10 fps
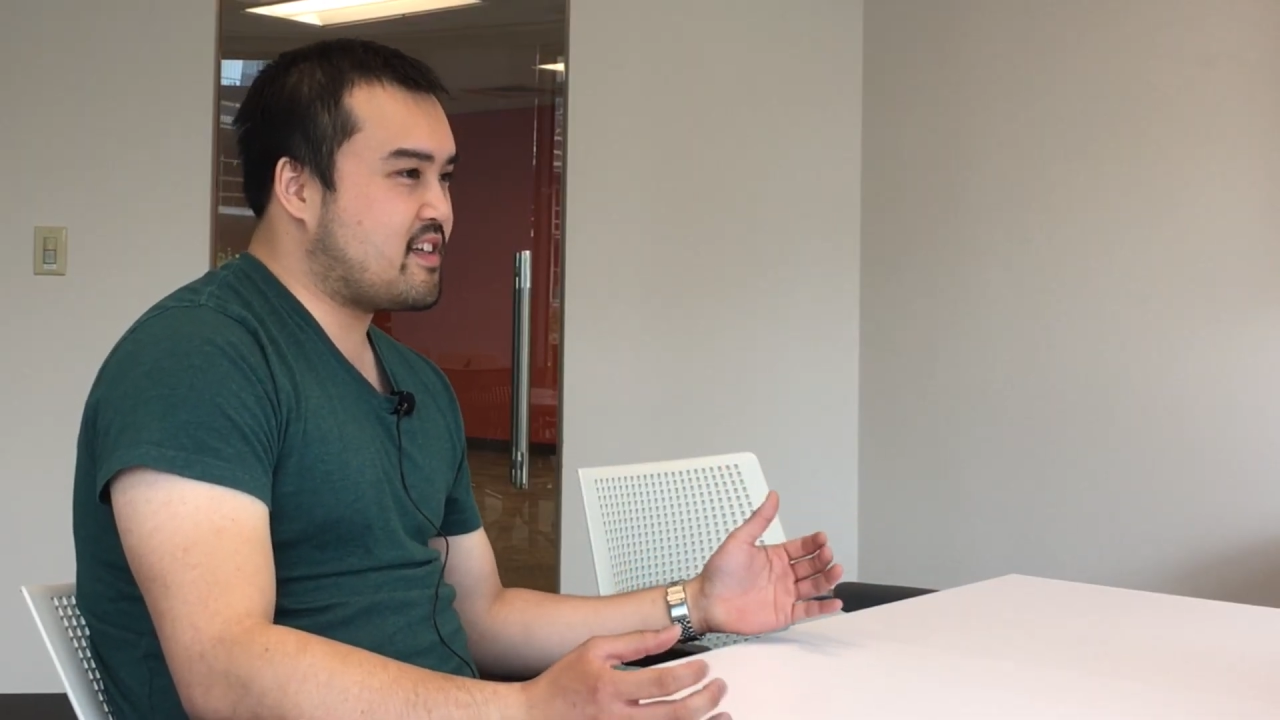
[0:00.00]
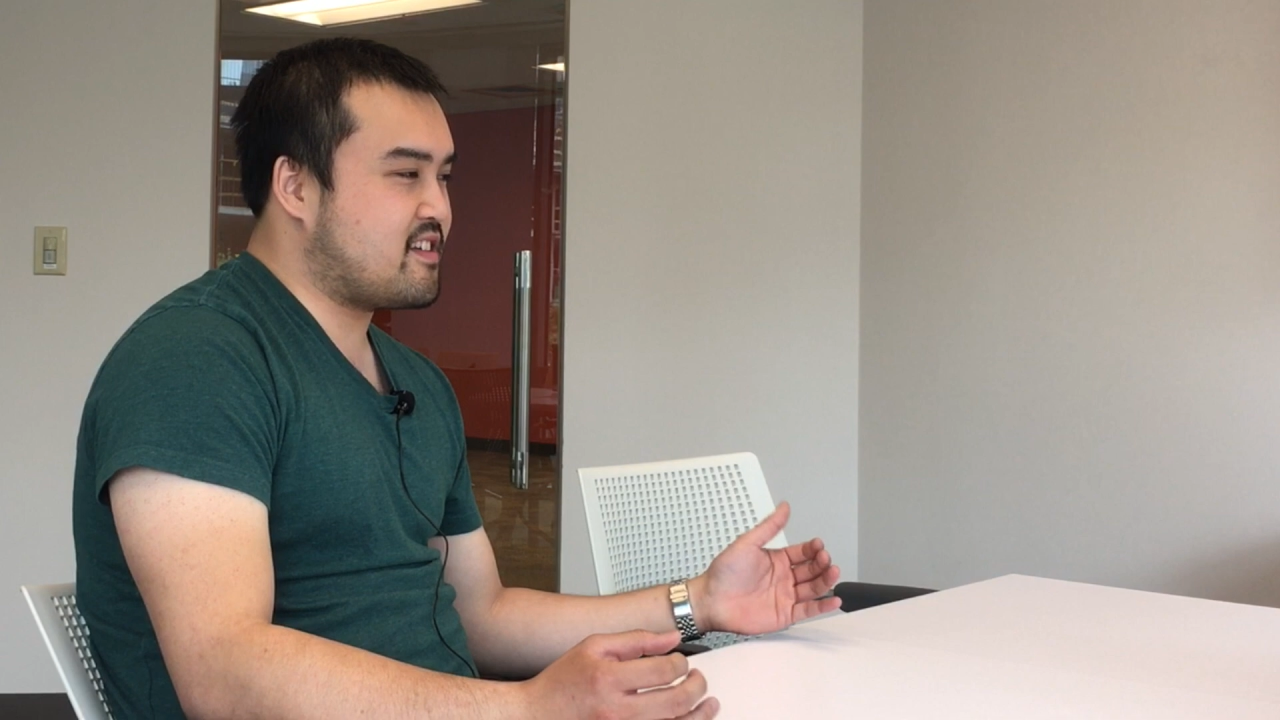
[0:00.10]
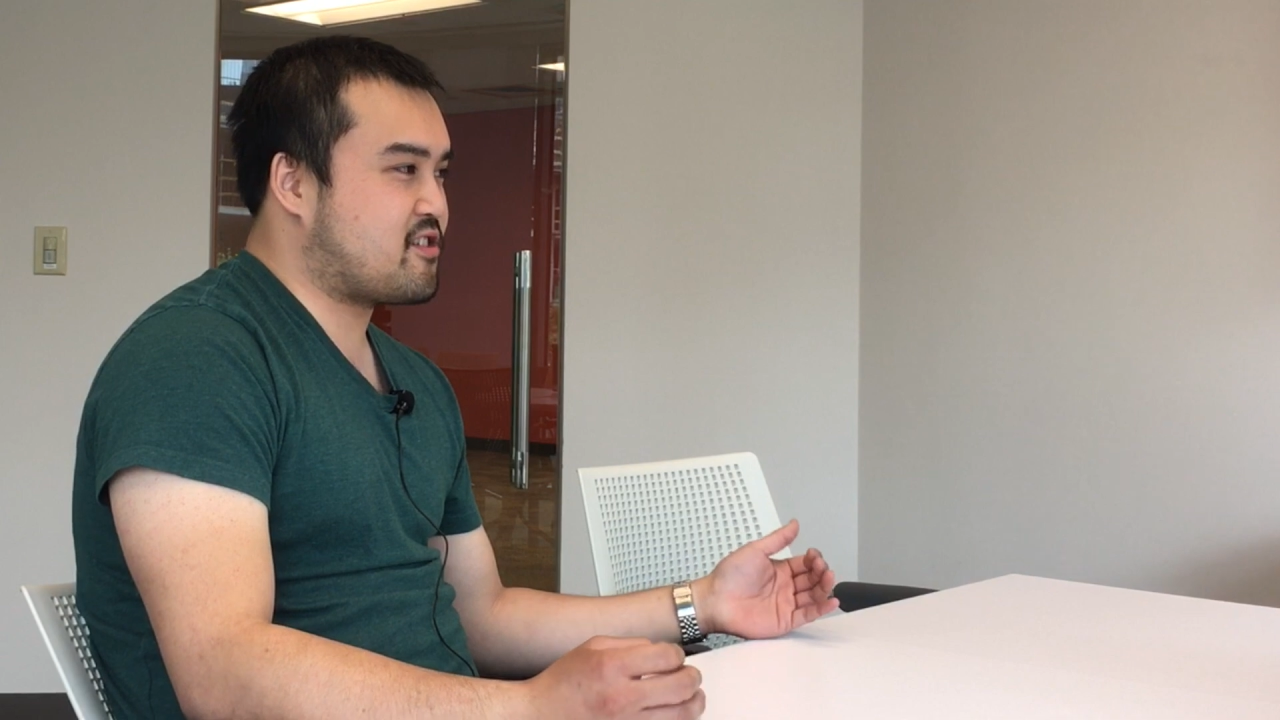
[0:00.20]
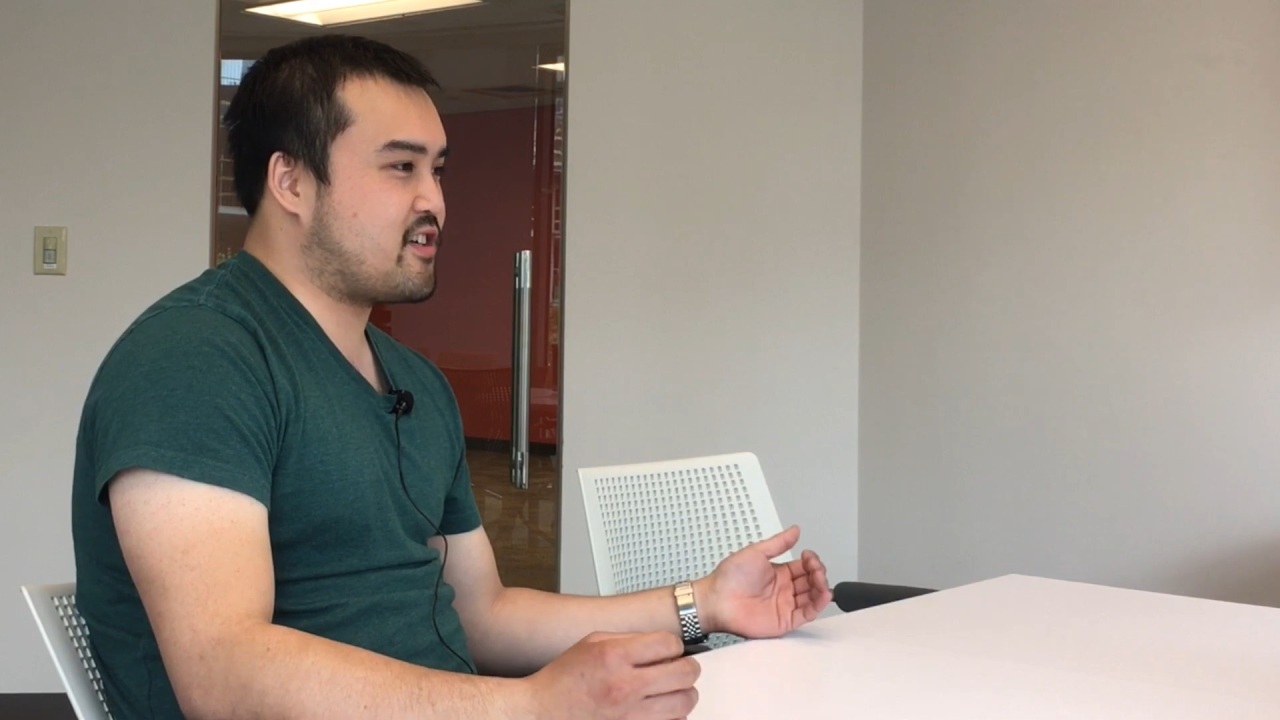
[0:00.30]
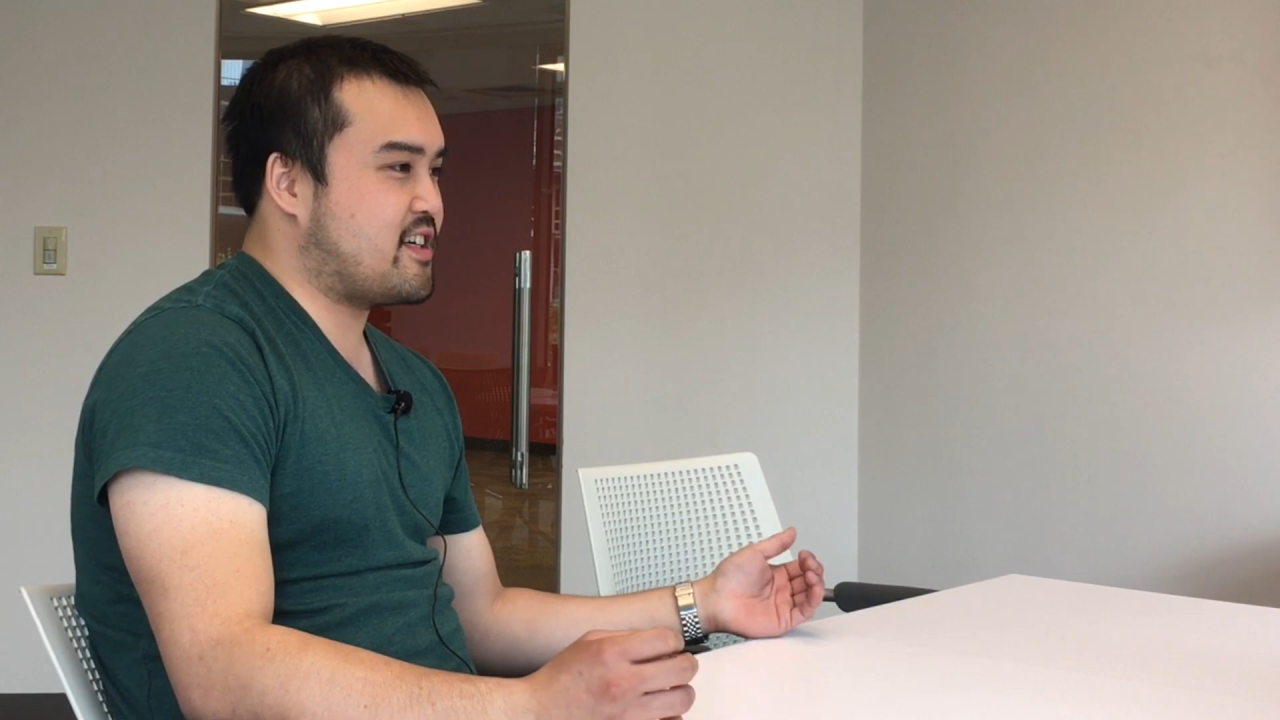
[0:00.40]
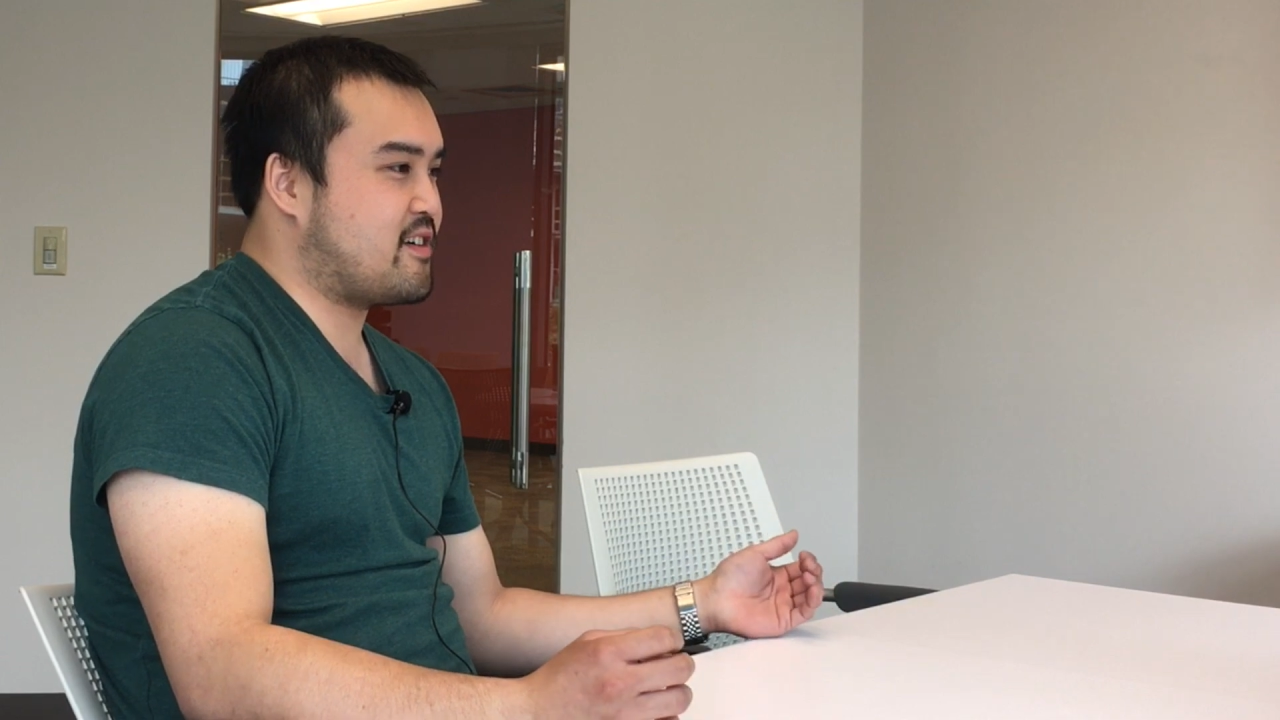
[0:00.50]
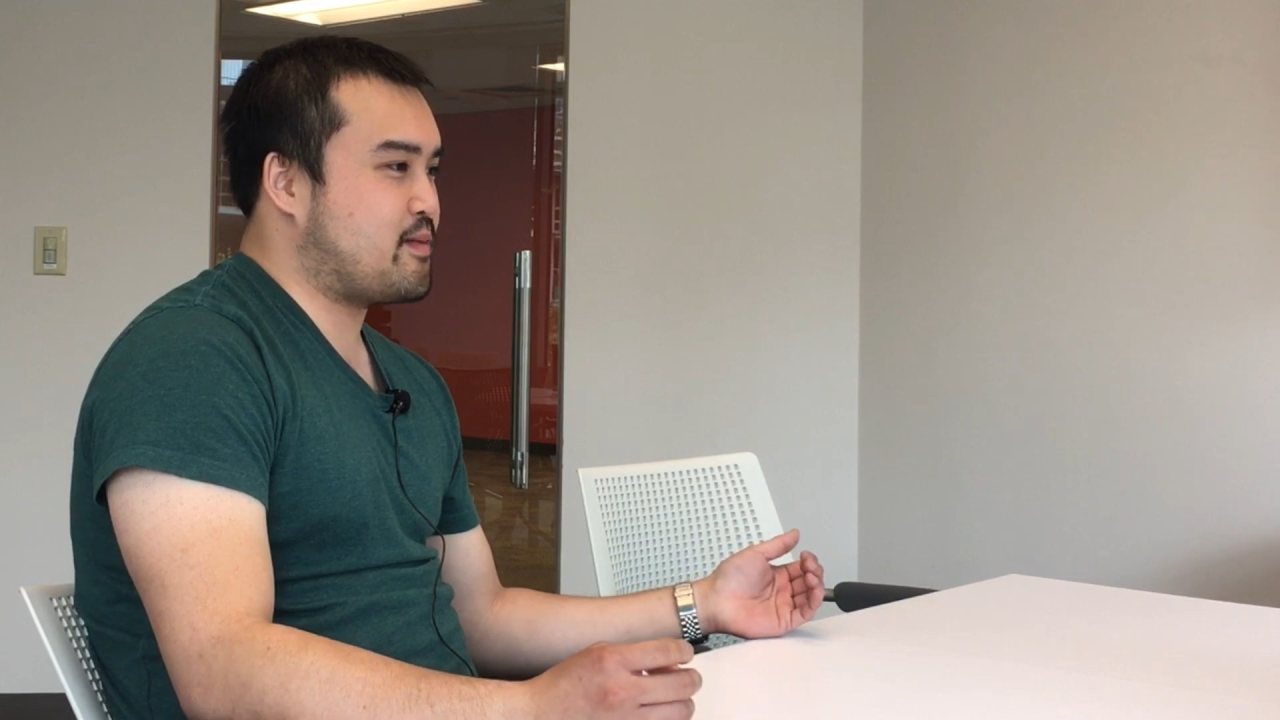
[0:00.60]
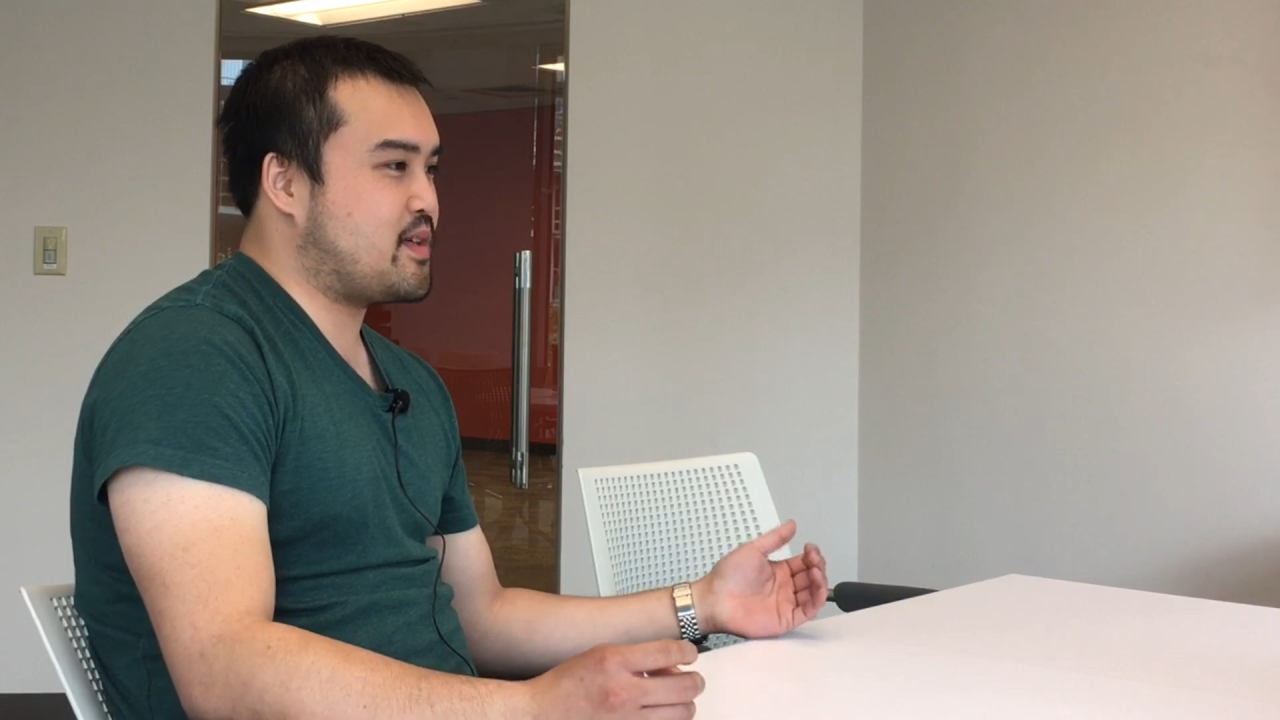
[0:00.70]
to try out a